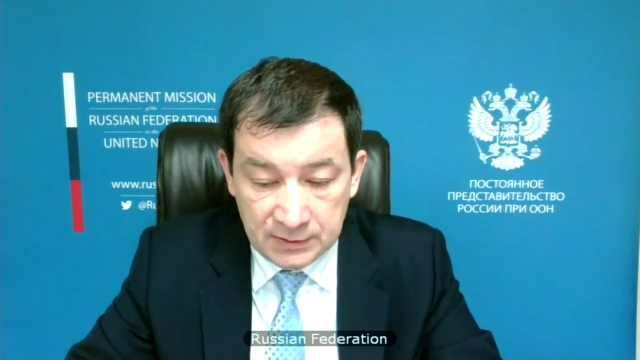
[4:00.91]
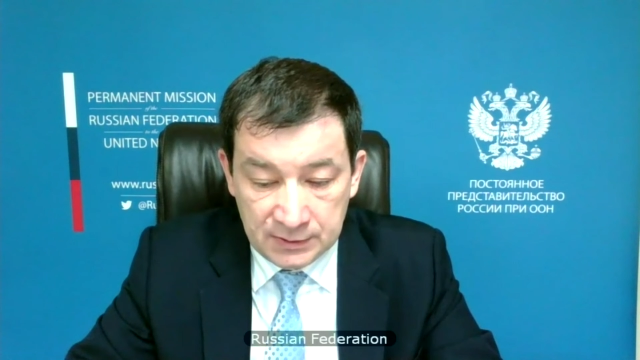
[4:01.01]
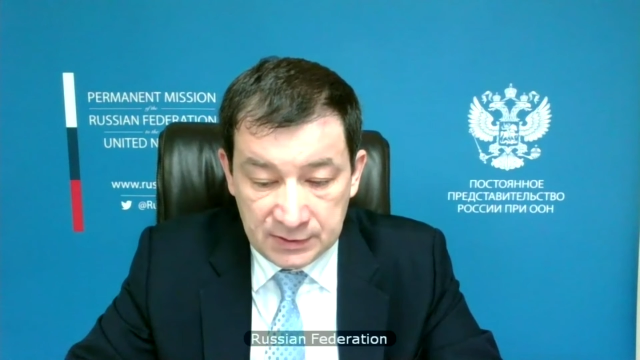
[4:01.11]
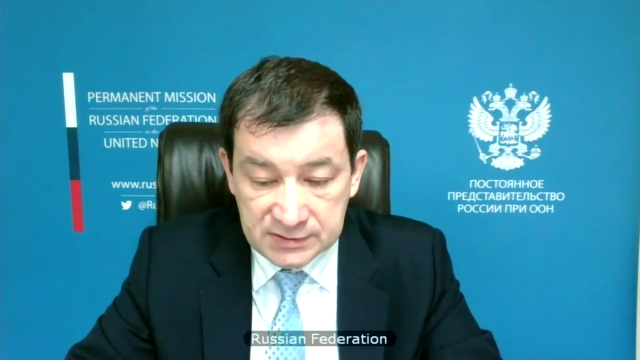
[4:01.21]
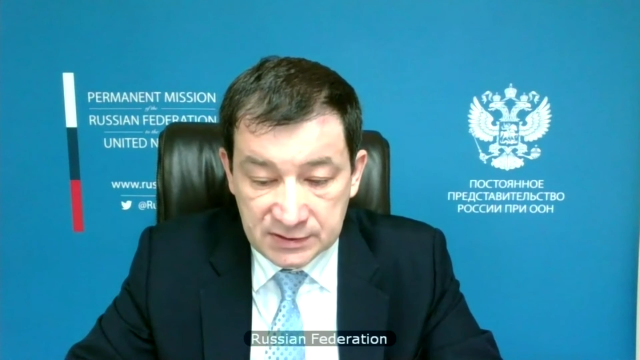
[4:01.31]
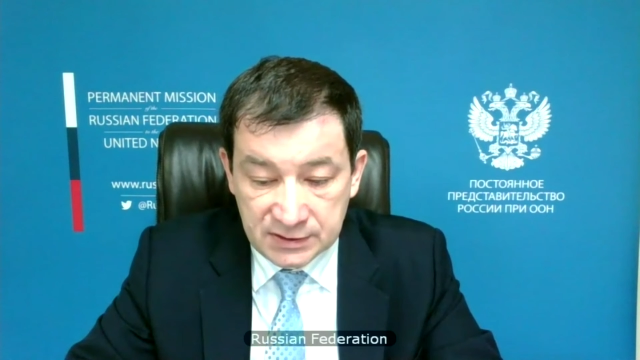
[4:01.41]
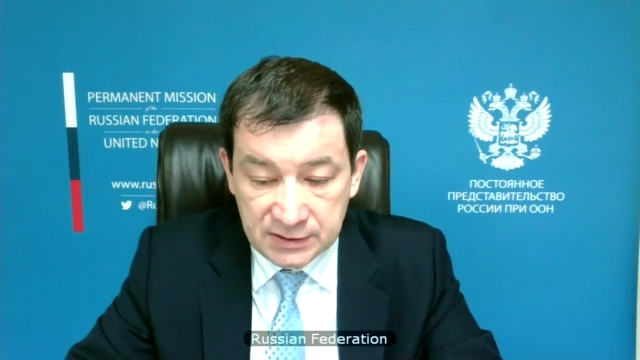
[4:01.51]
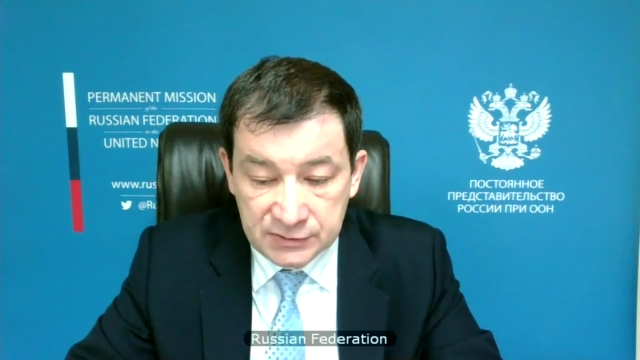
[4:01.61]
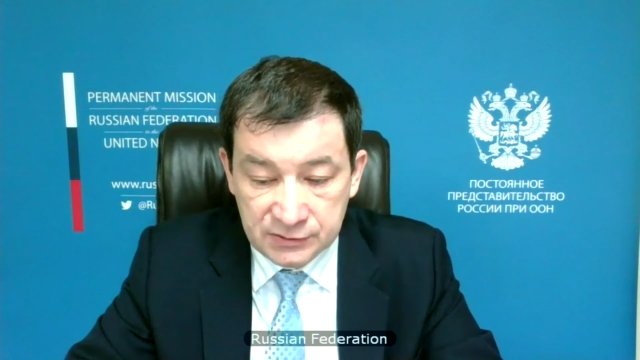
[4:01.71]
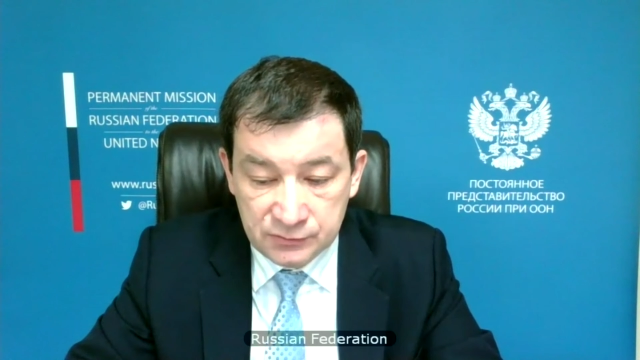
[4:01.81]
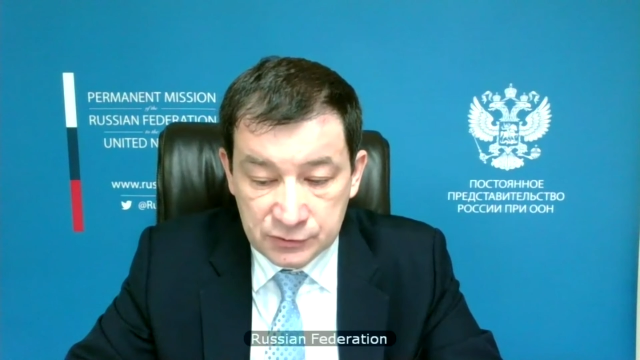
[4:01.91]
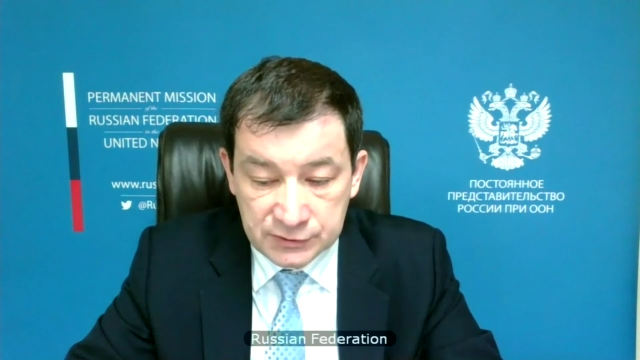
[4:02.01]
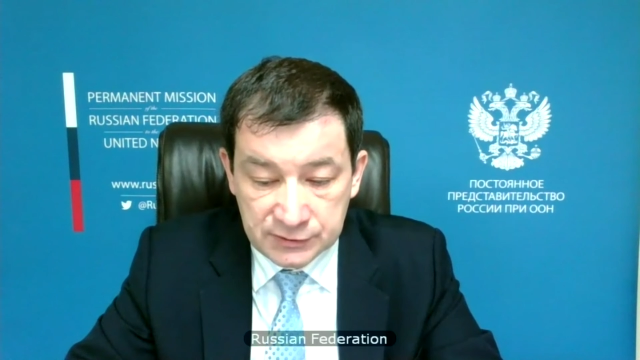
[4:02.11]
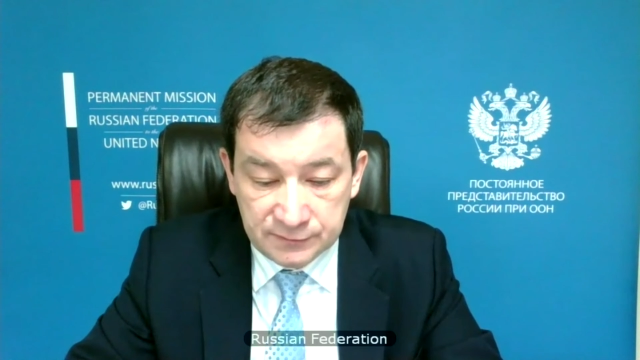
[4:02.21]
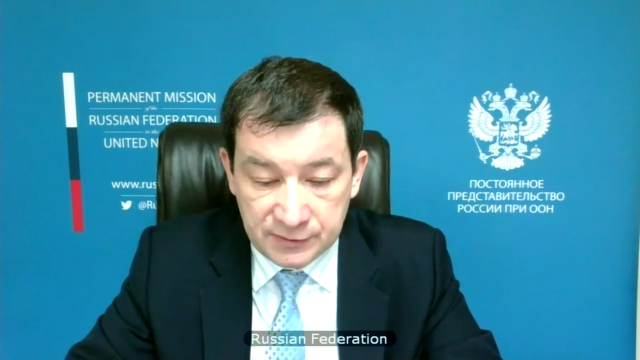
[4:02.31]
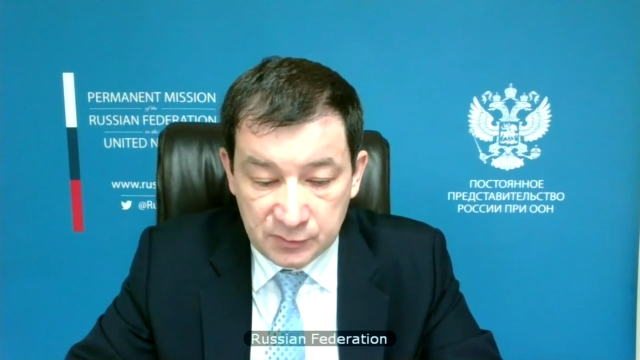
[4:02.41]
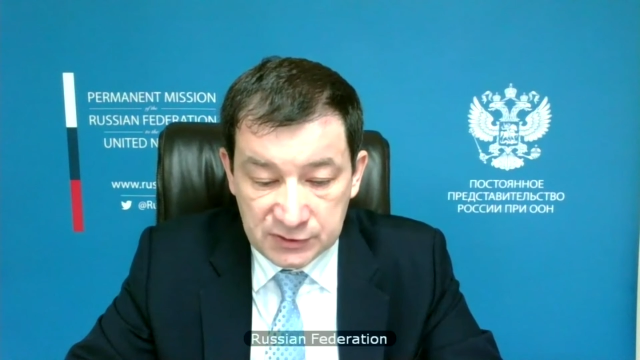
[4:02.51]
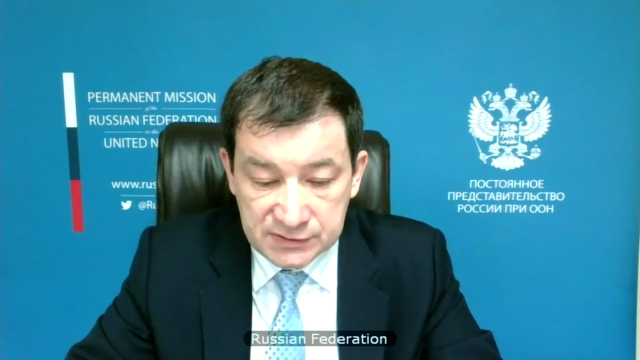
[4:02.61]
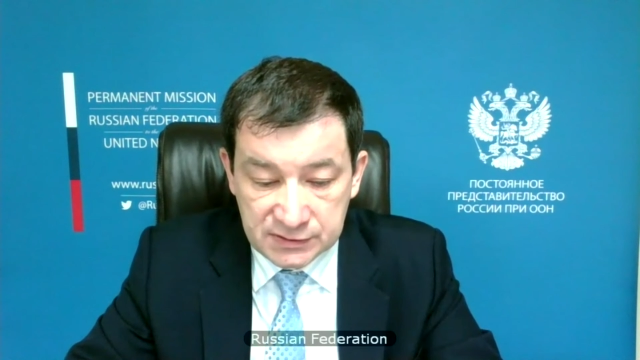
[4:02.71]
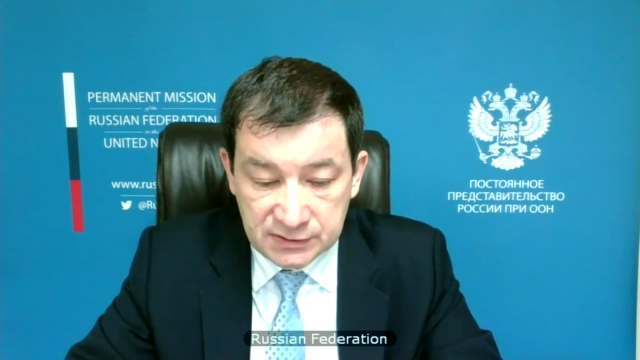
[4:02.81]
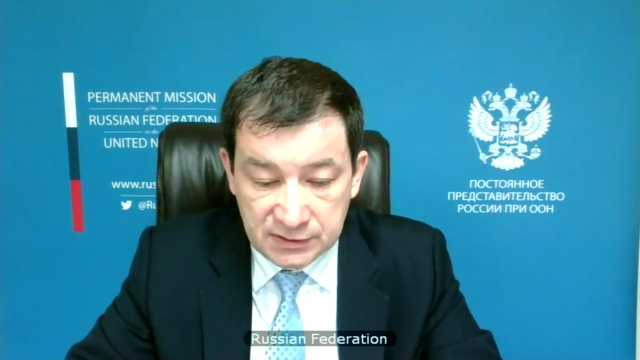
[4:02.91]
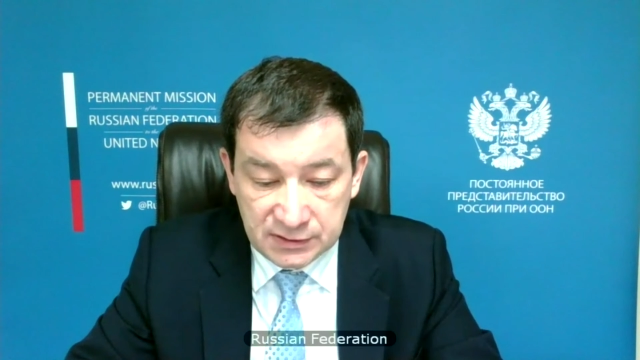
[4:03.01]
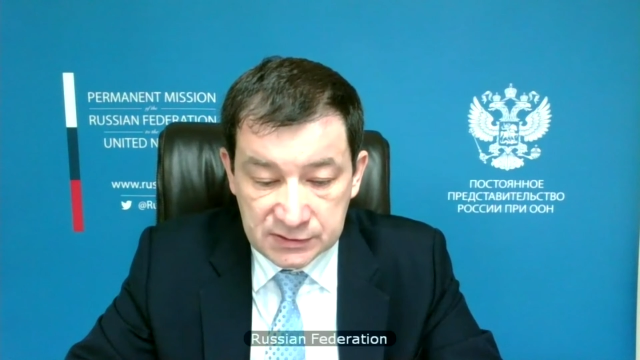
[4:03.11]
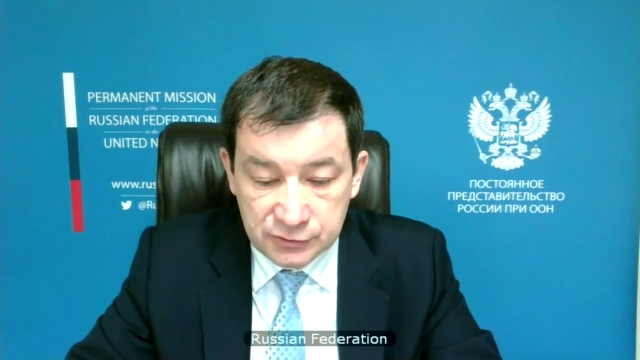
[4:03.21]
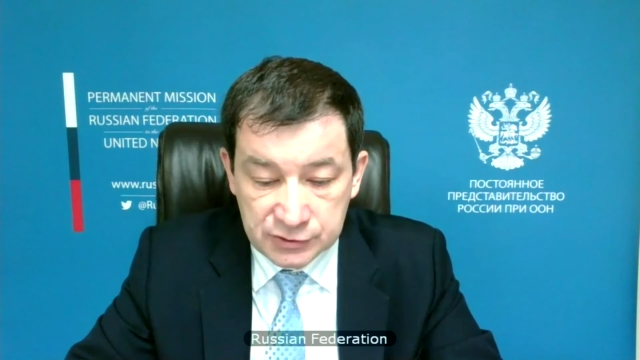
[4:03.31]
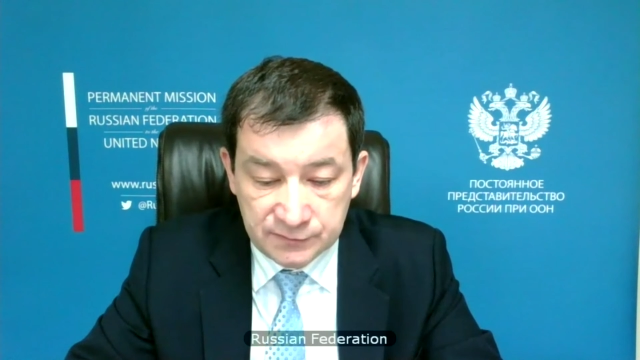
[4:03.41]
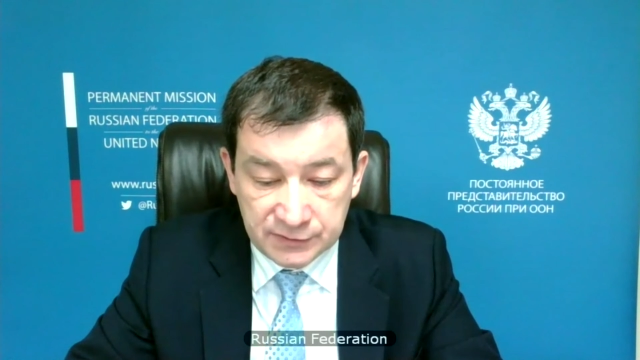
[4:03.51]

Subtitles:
given the backdrop of the coronavirus pandemic.